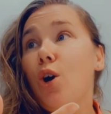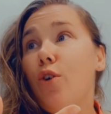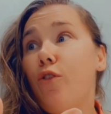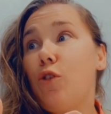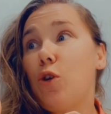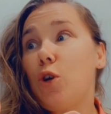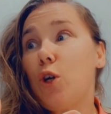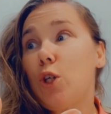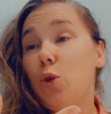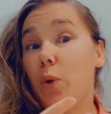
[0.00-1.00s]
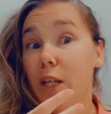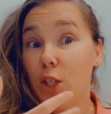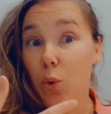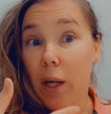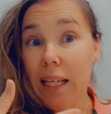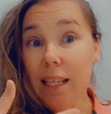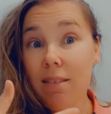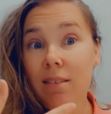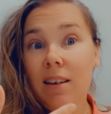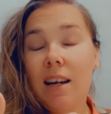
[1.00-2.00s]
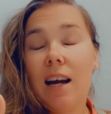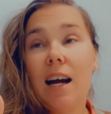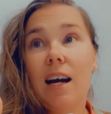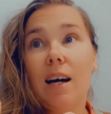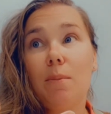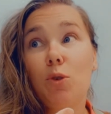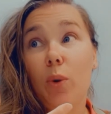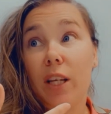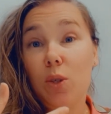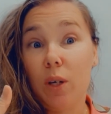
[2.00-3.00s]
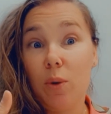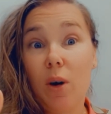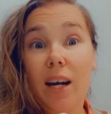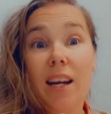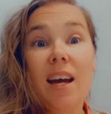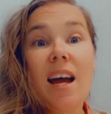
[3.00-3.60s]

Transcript: for 2020, 2021,